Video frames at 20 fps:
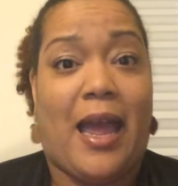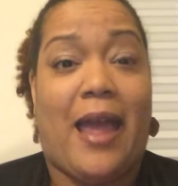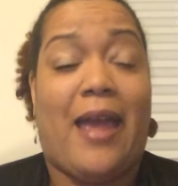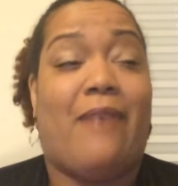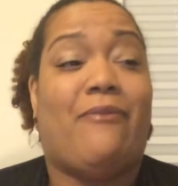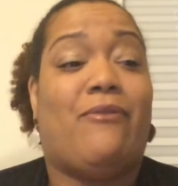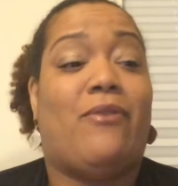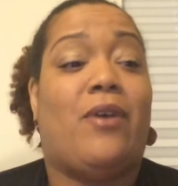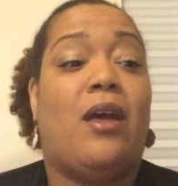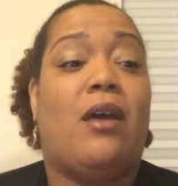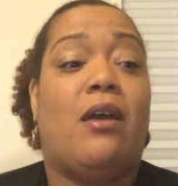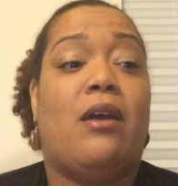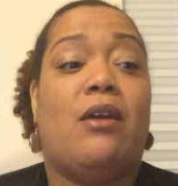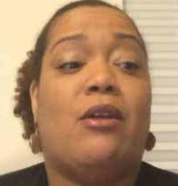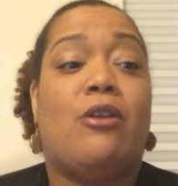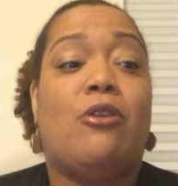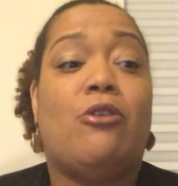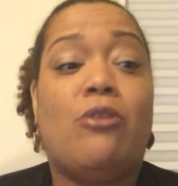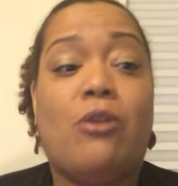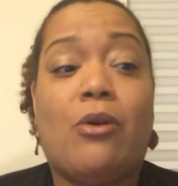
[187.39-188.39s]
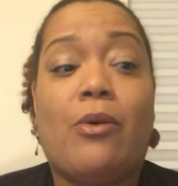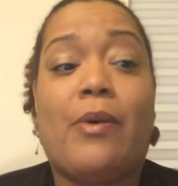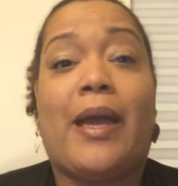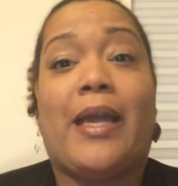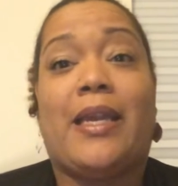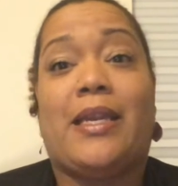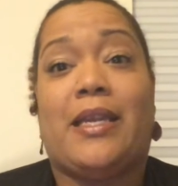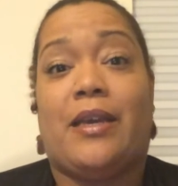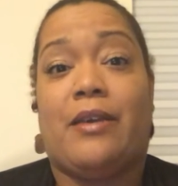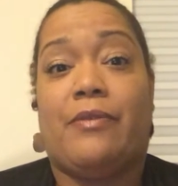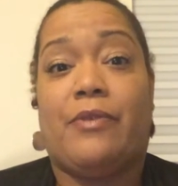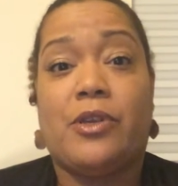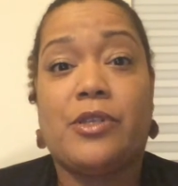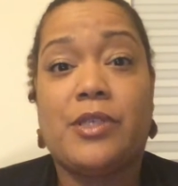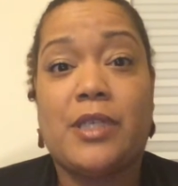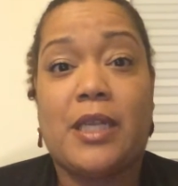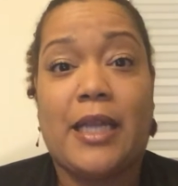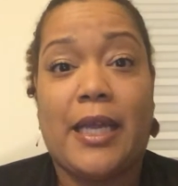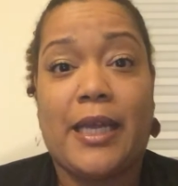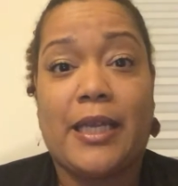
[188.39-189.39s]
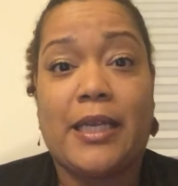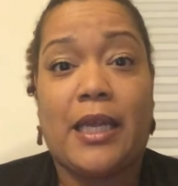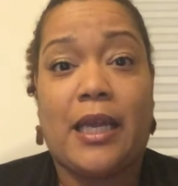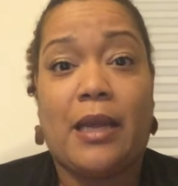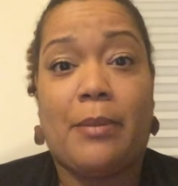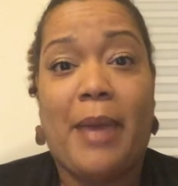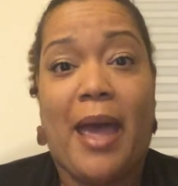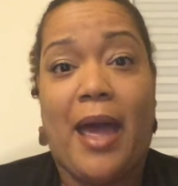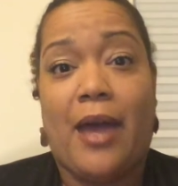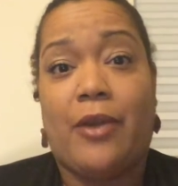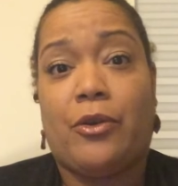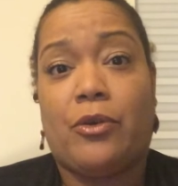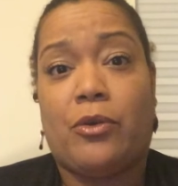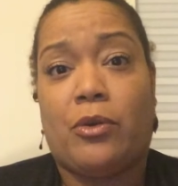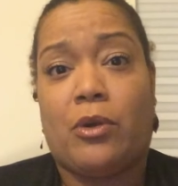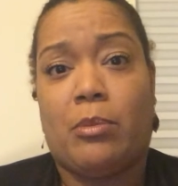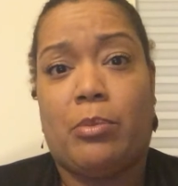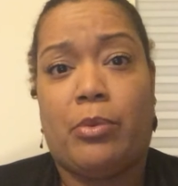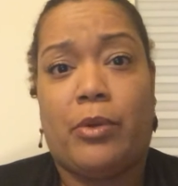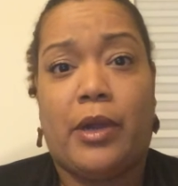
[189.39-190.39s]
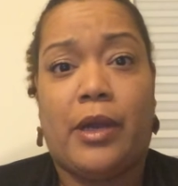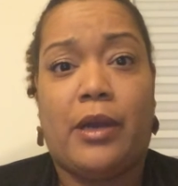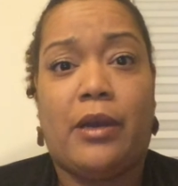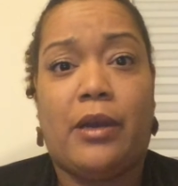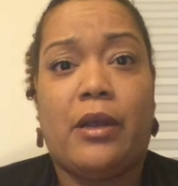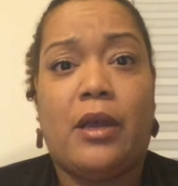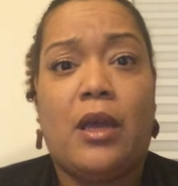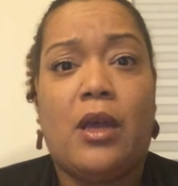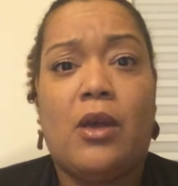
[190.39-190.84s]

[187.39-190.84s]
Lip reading: I have no idea if you're selecting a pattern or a print